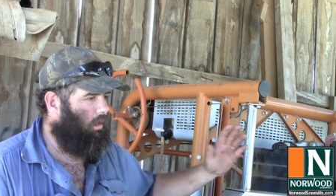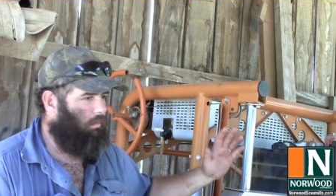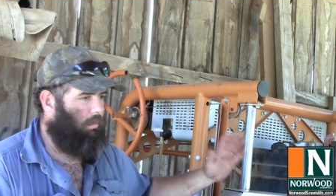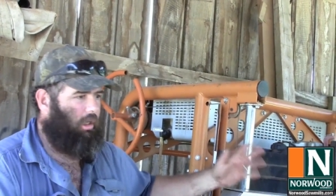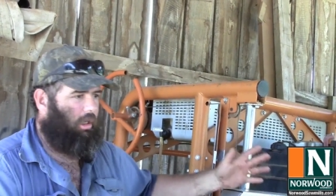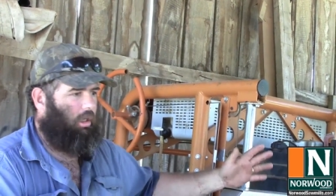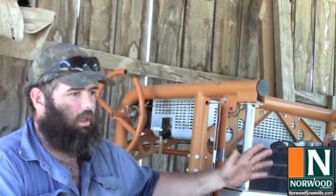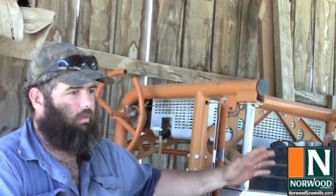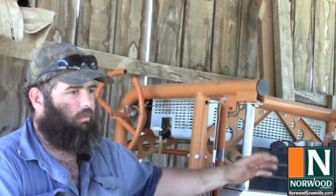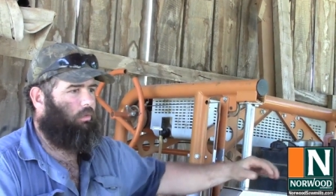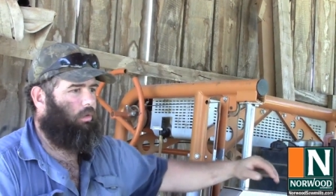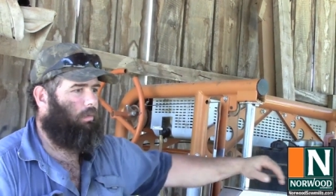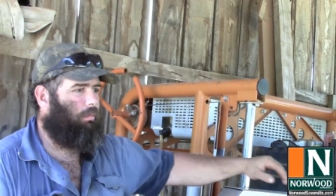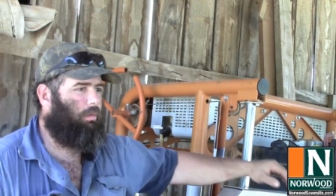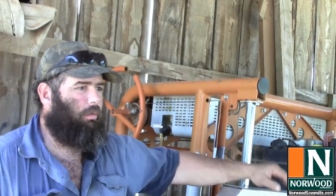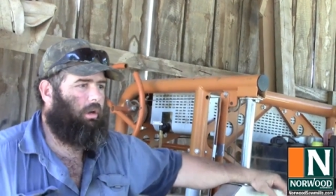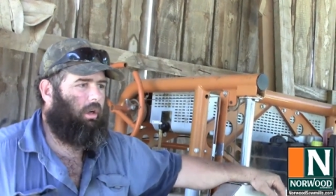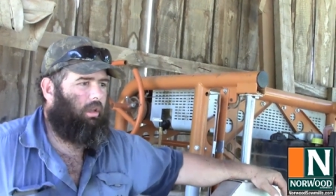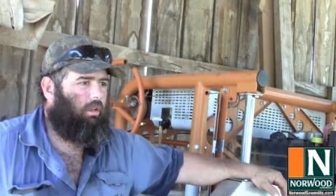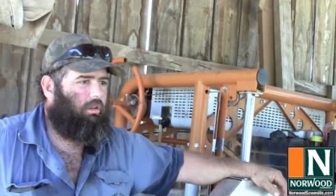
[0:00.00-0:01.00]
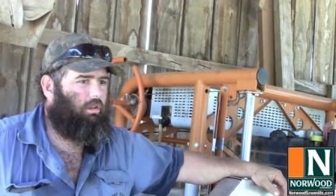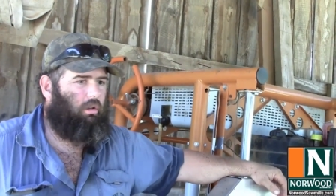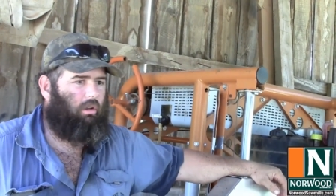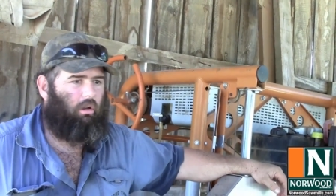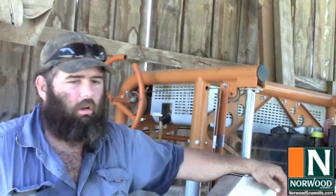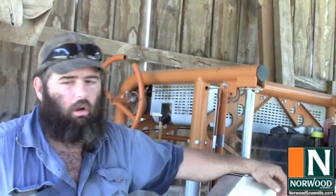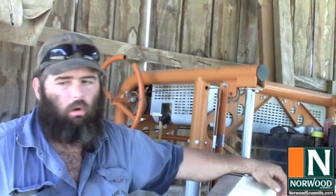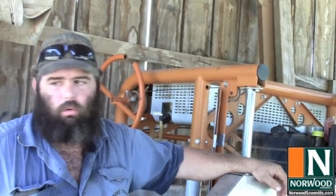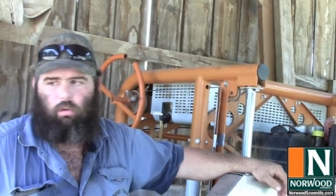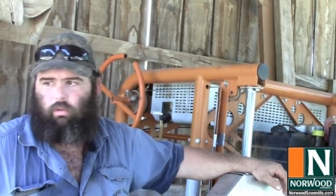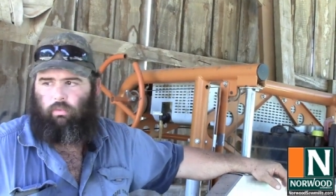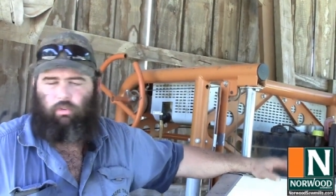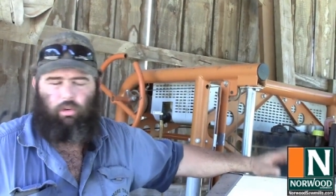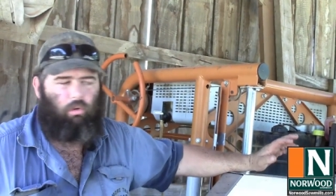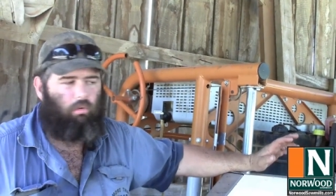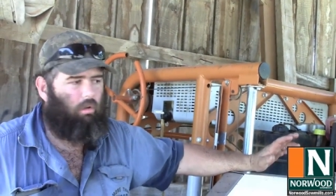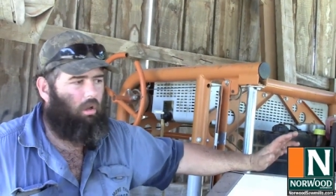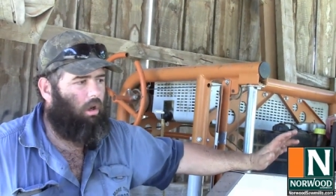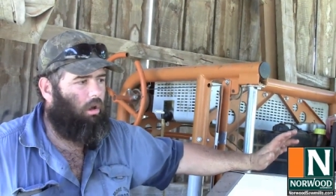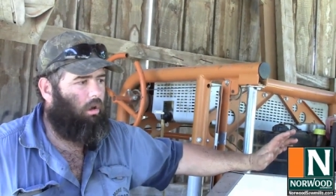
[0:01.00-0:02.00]
big enough footprint to hold a
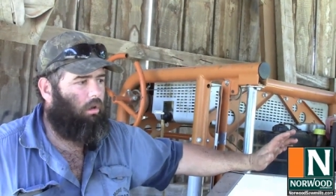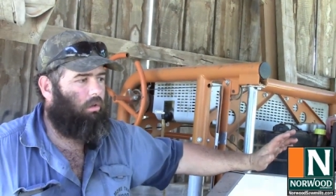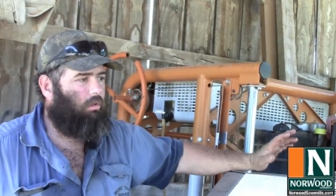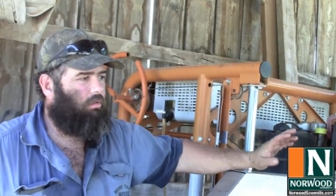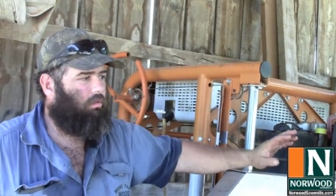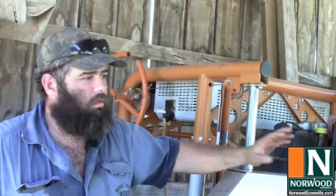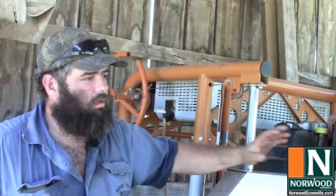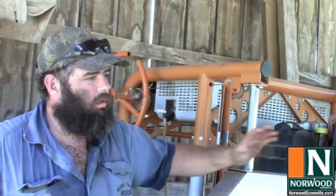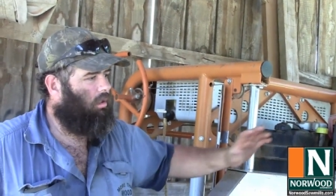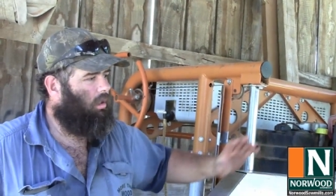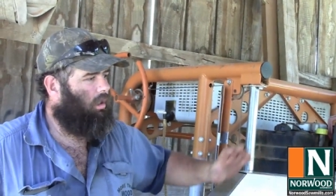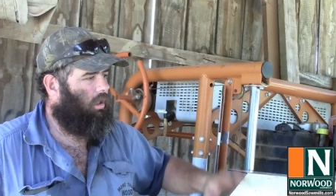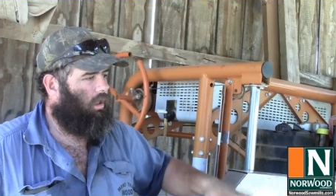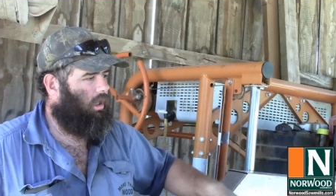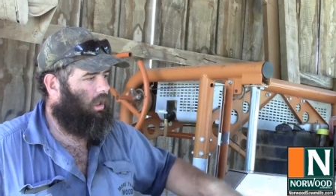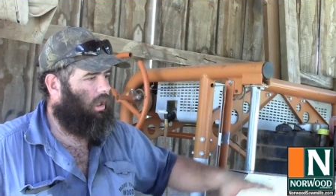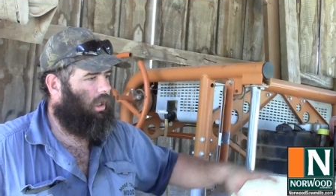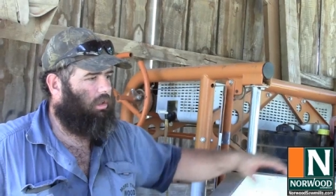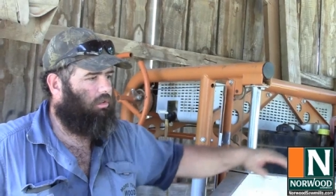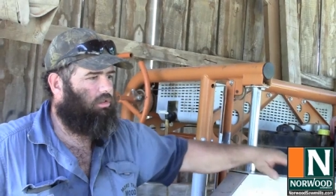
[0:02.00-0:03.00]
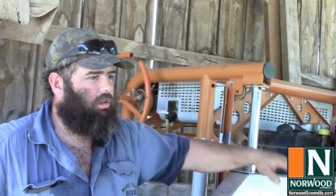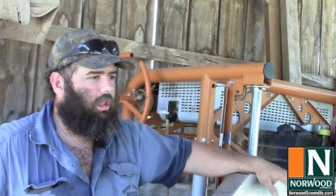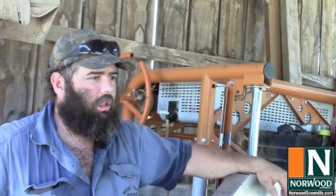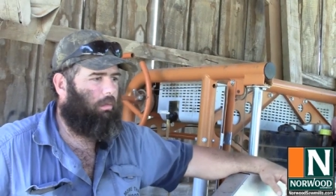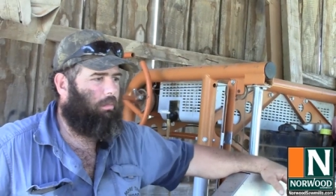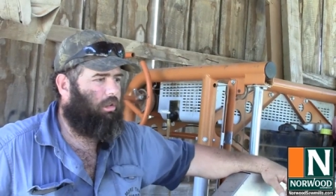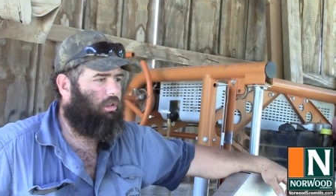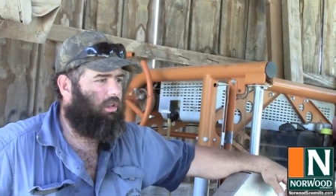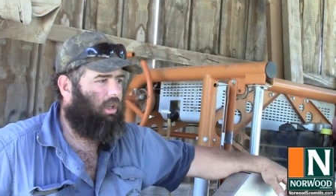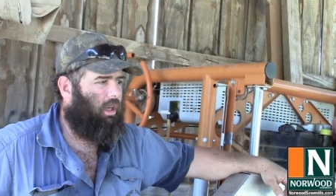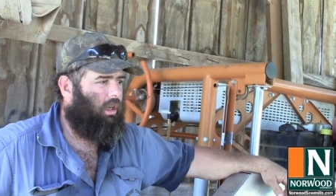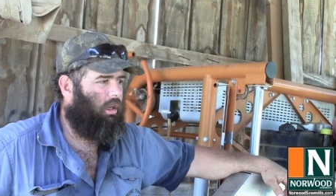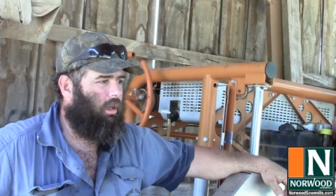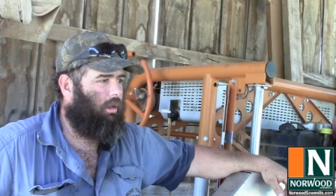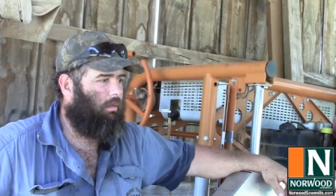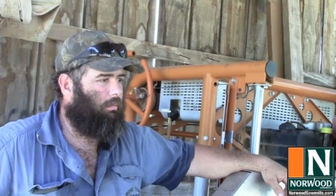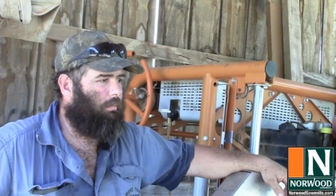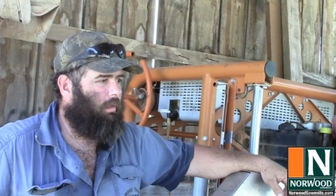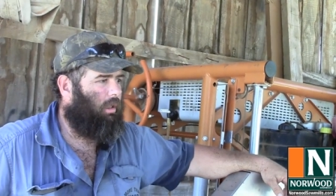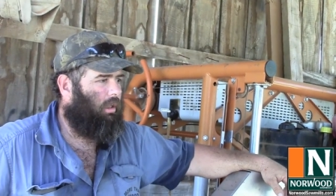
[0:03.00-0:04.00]
few logs and set the machine
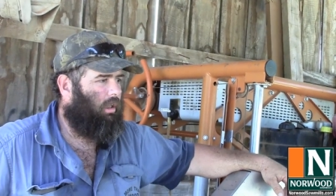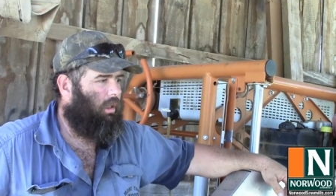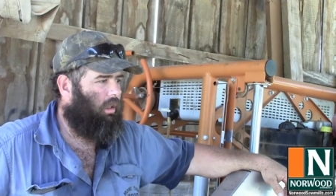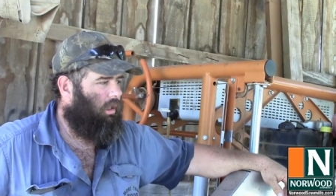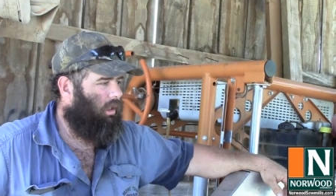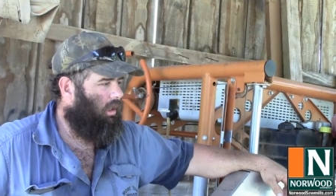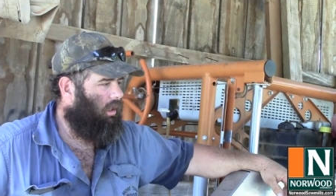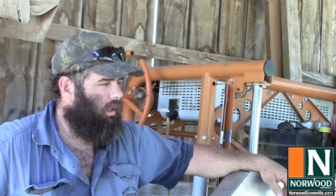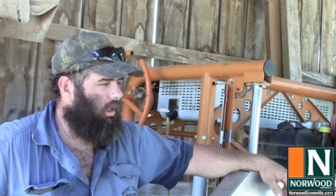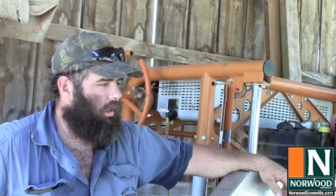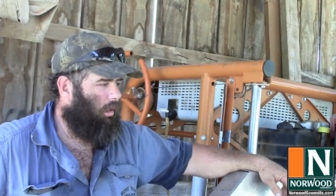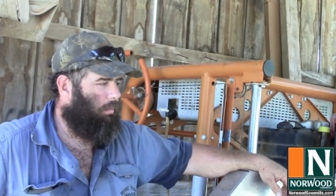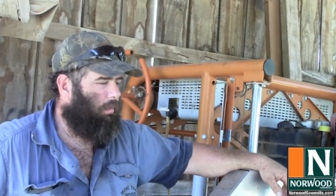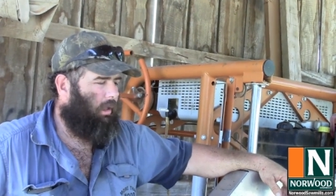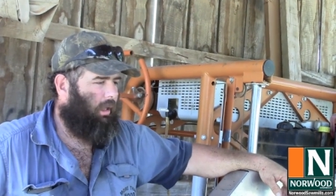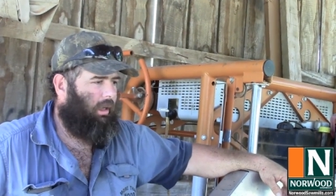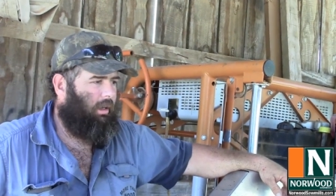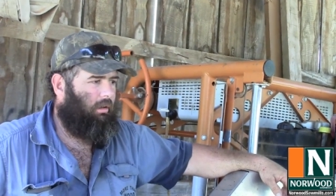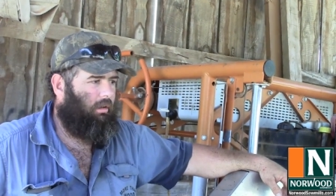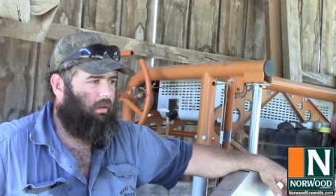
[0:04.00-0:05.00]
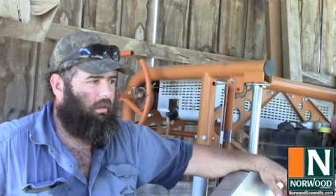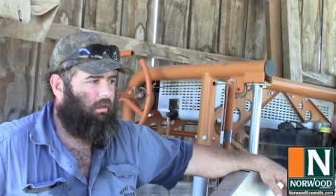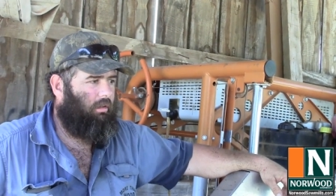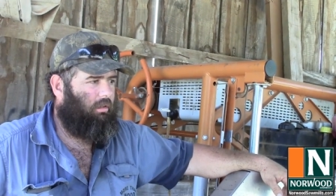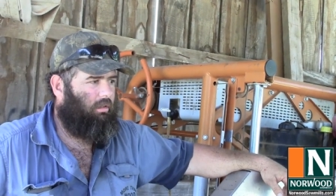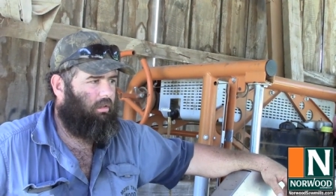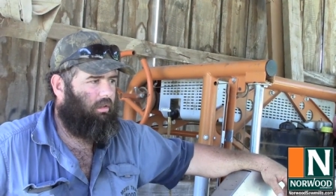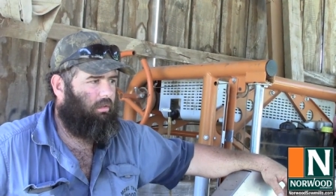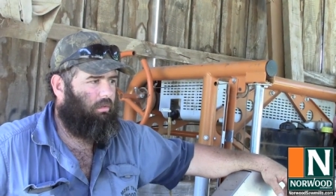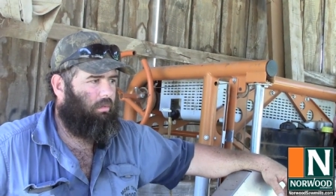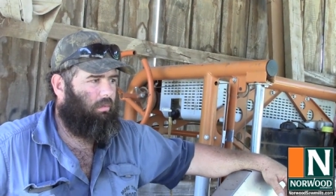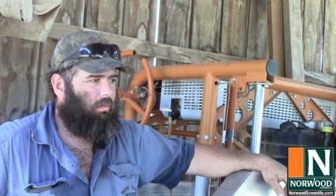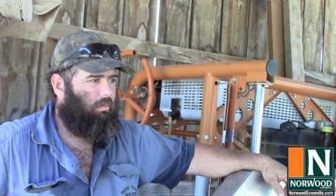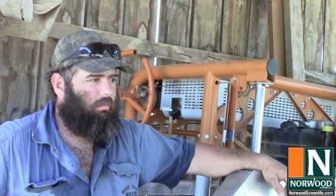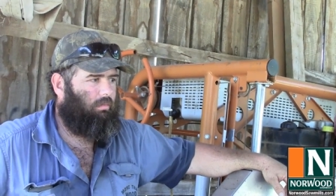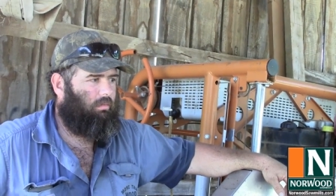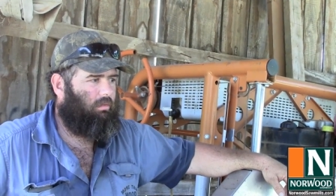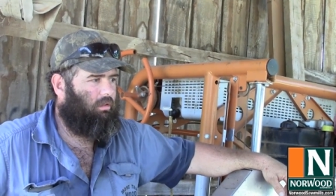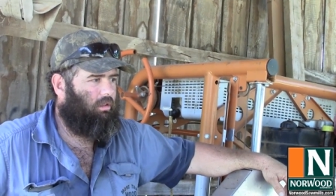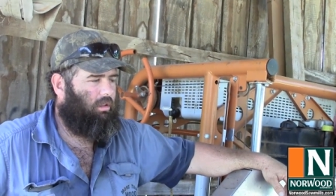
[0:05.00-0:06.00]
up in a planer, to
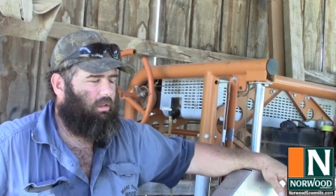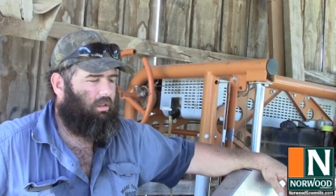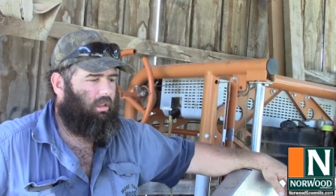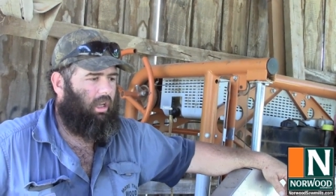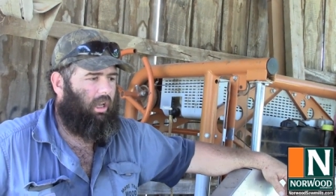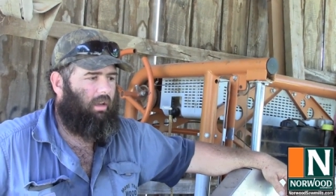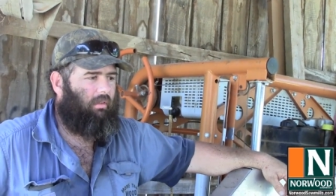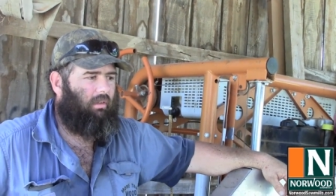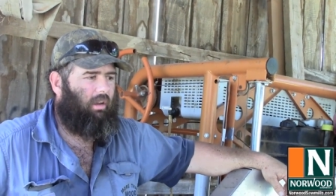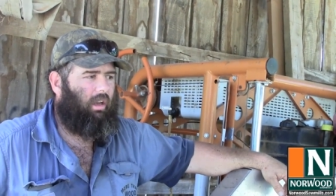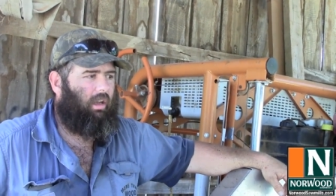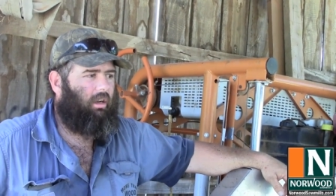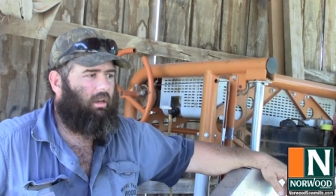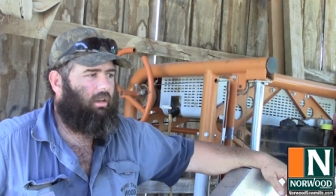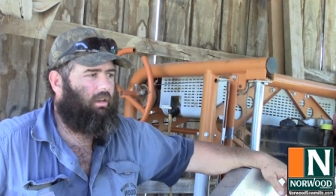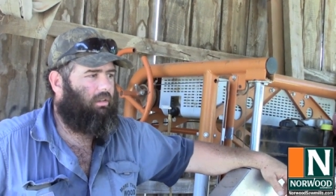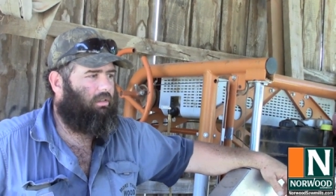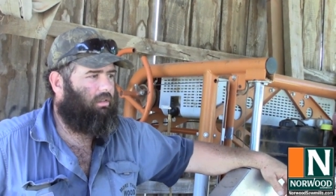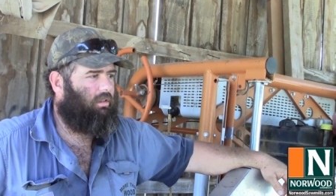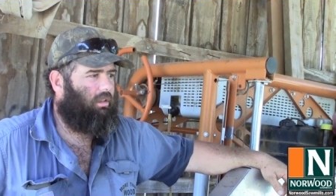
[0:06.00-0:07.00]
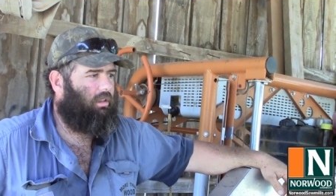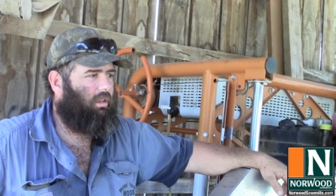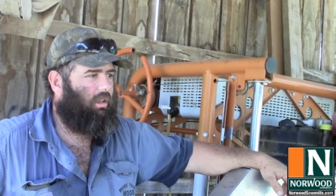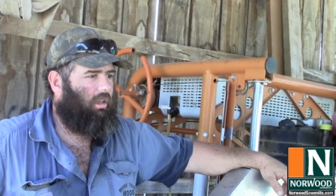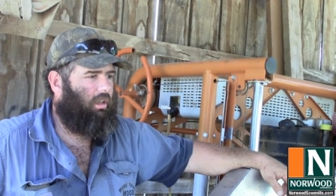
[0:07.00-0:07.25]
just have at it, because